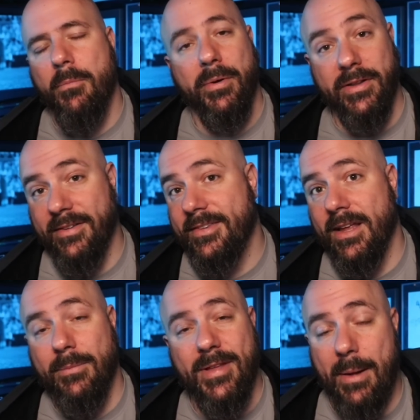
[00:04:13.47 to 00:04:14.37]
But this
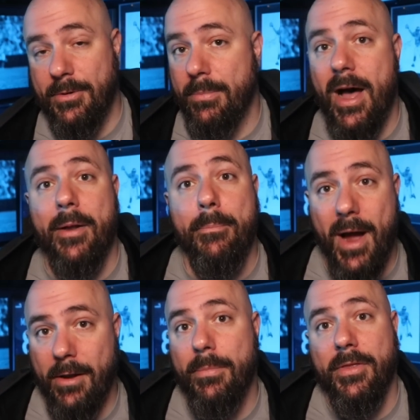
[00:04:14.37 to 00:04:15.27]
team, top to bottom,
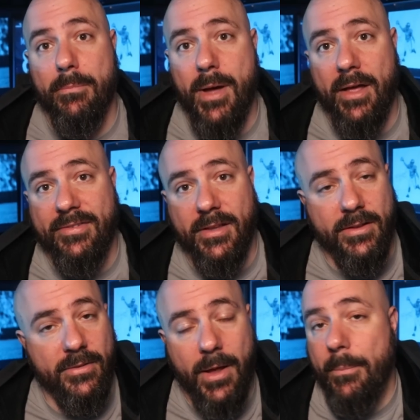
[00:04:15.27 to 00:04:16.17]
might have been the best,
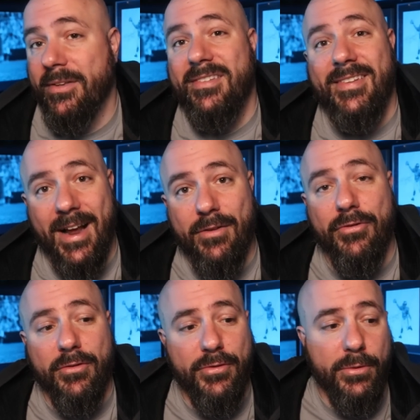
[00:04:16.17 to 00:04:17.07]
and I'm excited for
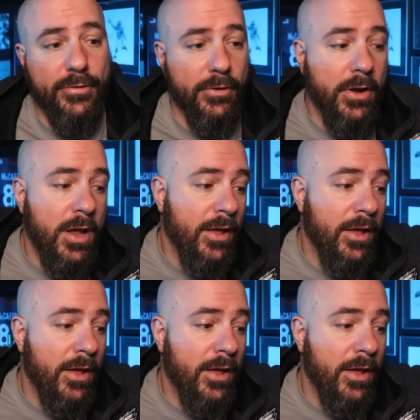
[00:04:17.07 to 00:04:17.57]
the future.